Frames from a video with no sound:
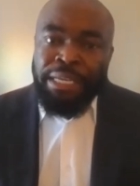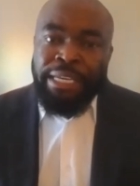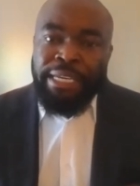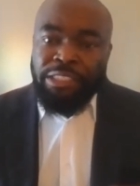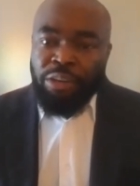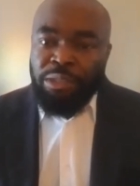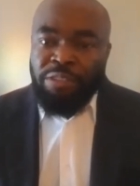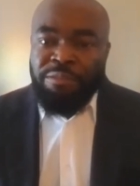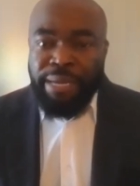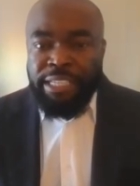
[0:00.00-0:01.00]
in terms
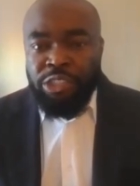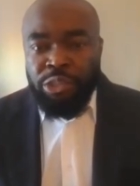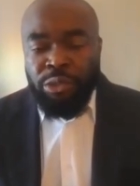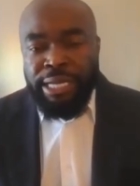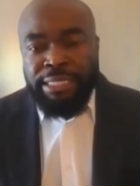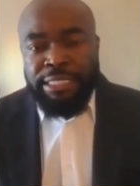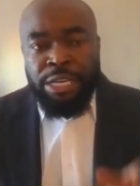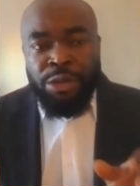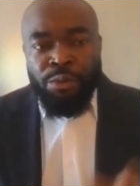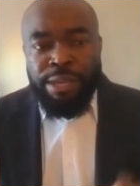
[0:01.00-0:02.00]
of making sure that
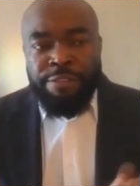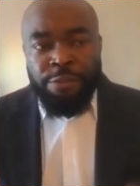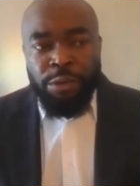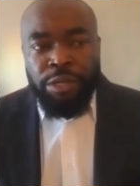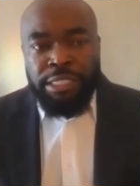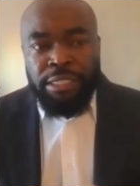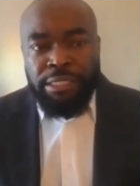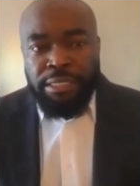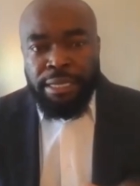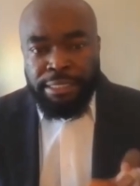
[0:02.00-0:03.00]
we focus
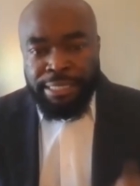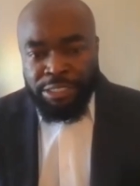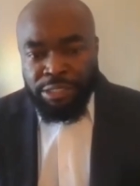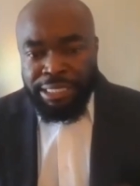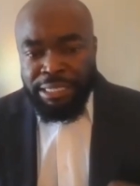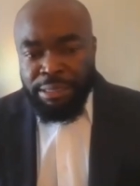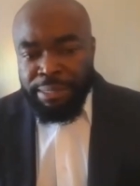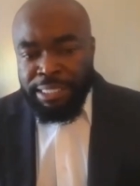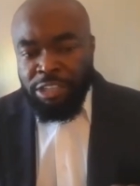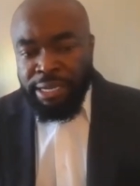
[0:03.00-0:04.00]
on that zasocitinib
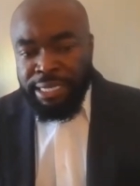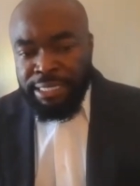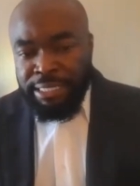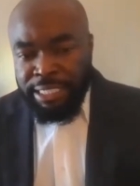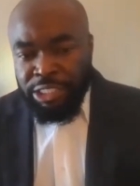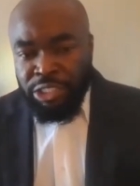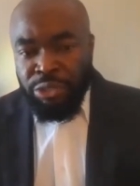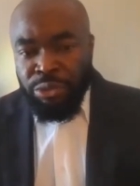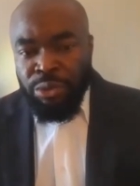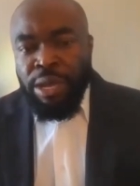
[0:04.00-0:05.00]
is targeting Tech
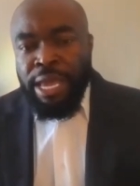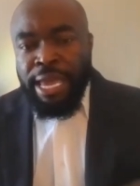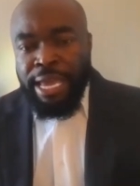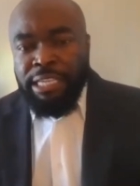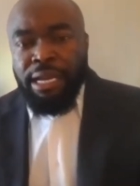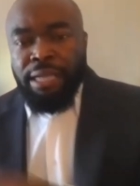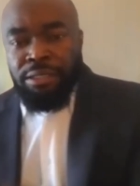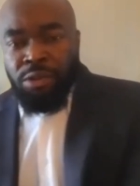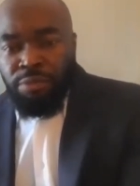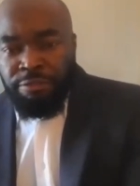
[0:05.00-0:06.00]
2 and not
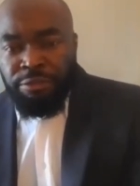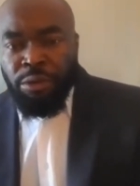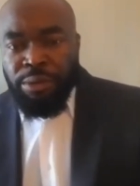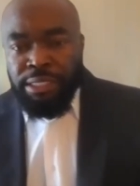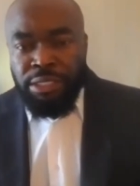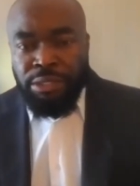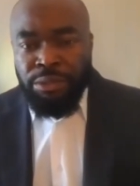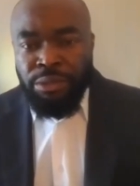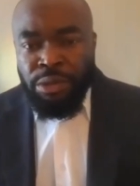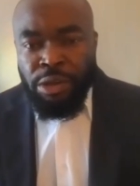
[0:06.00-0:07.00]
overflowing to
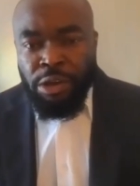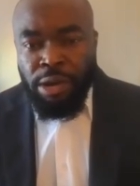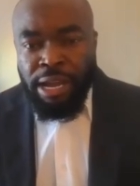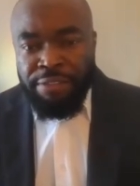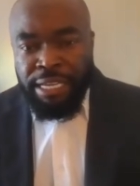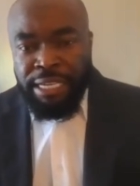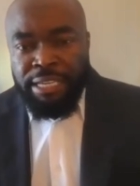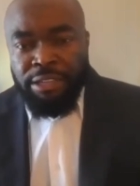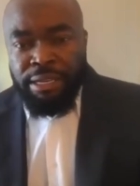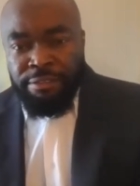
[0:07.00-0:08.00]
or having any
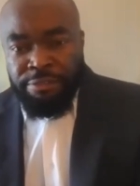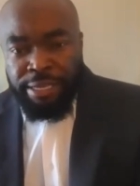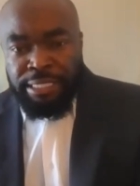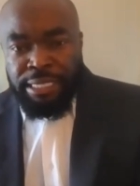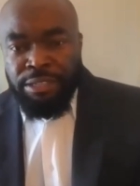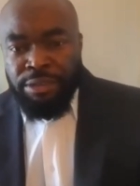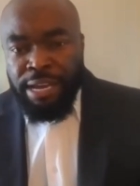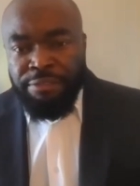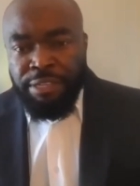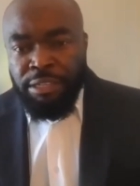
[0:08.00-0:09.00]
other effects that you
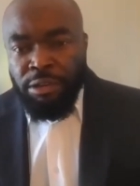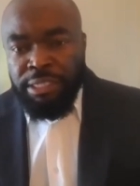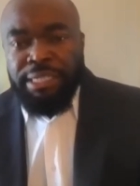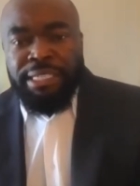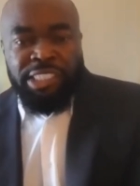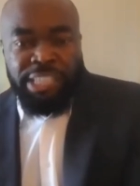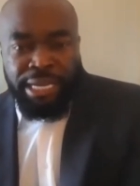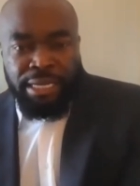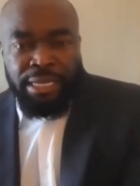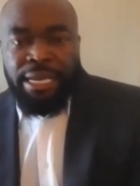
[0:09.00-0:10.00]
have in all the other JAK
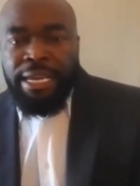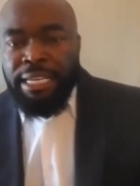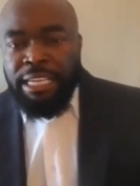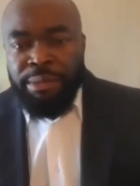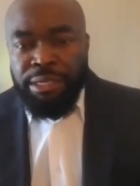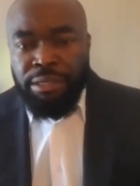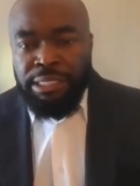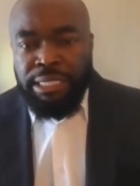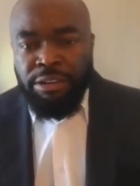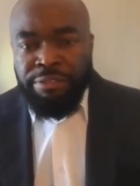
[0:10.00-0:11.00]
inhibitors
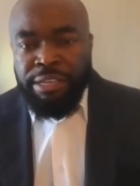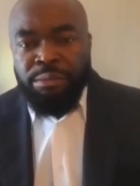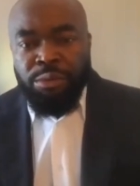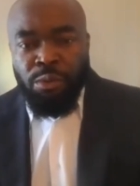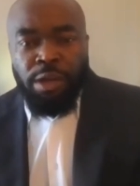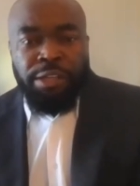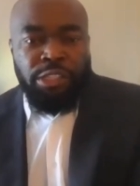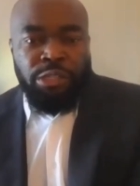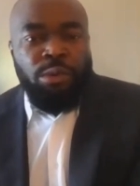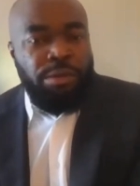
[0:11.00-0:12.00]
that are available, 1,
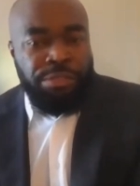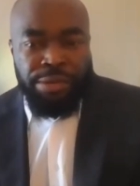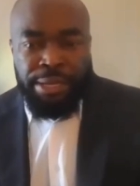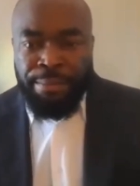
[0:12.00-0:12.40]
2, or 3.